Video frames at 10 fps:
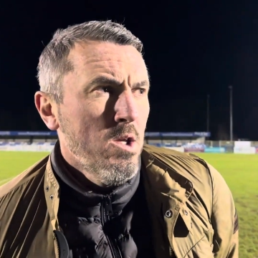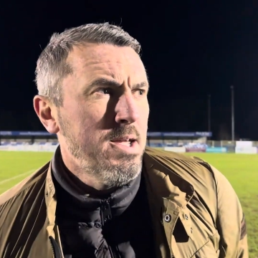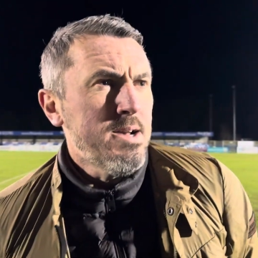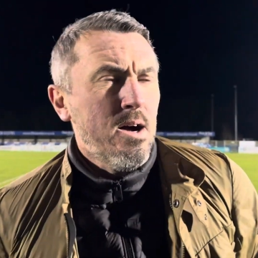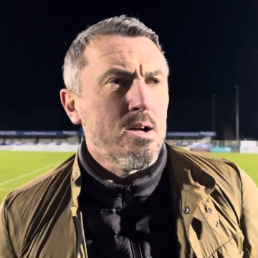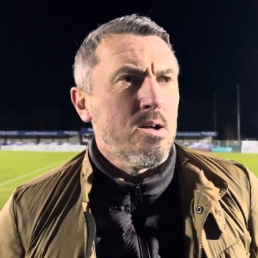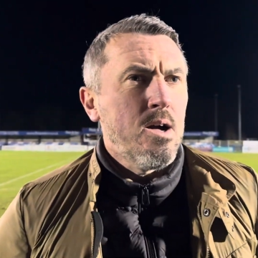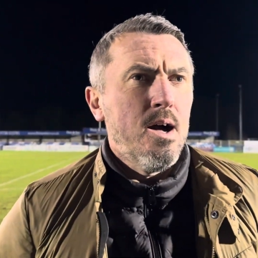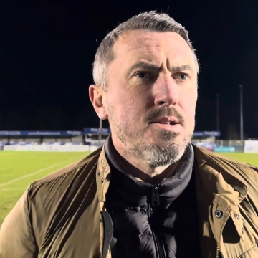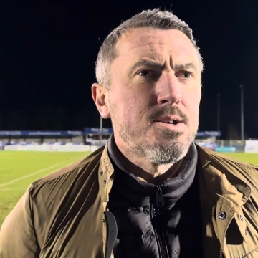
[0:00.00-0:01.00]
Yeah, I, I
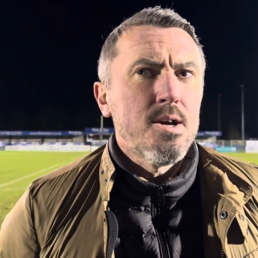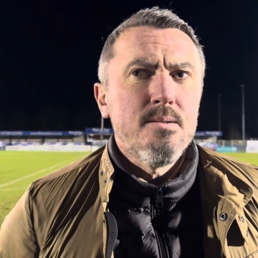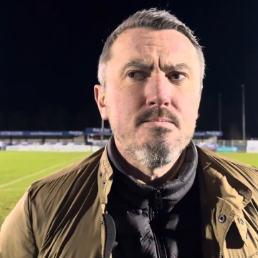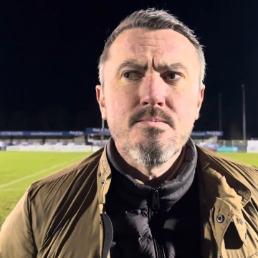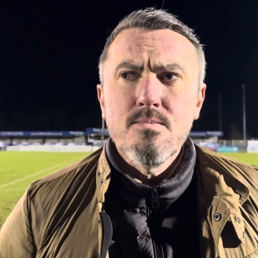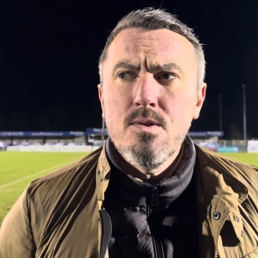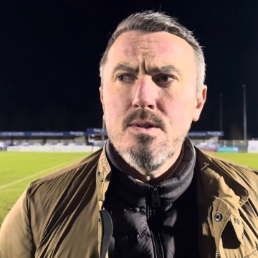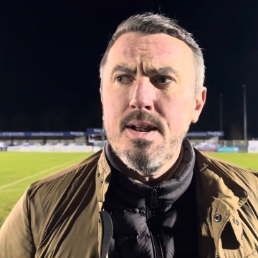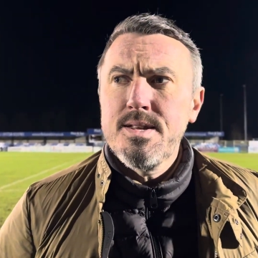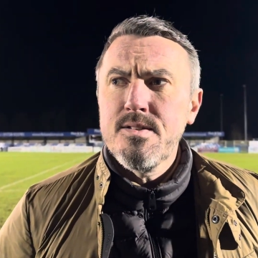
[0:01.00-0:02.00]
can't. Um, the,
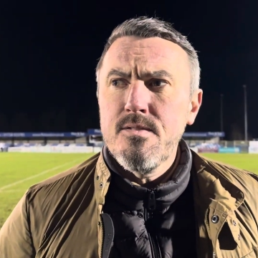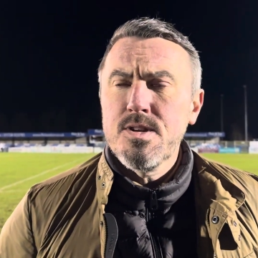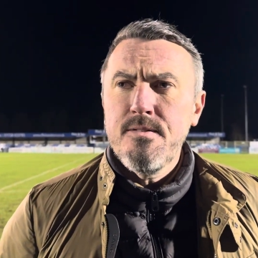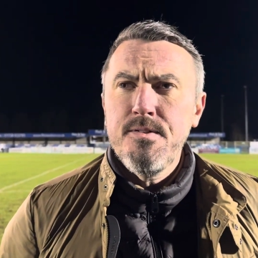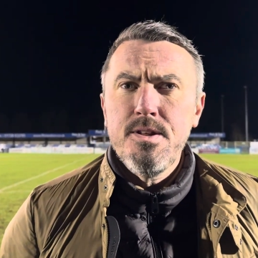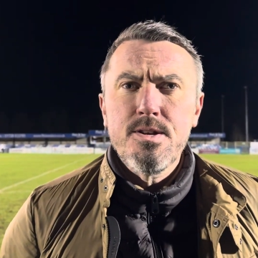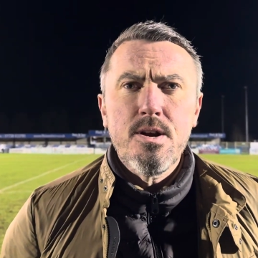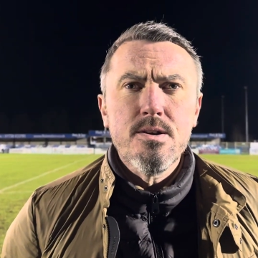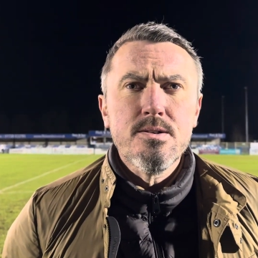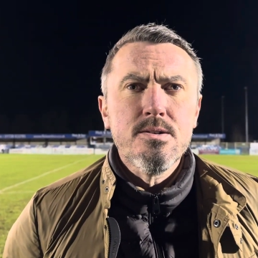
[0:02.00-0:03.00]
the, lads have given us everything tonight.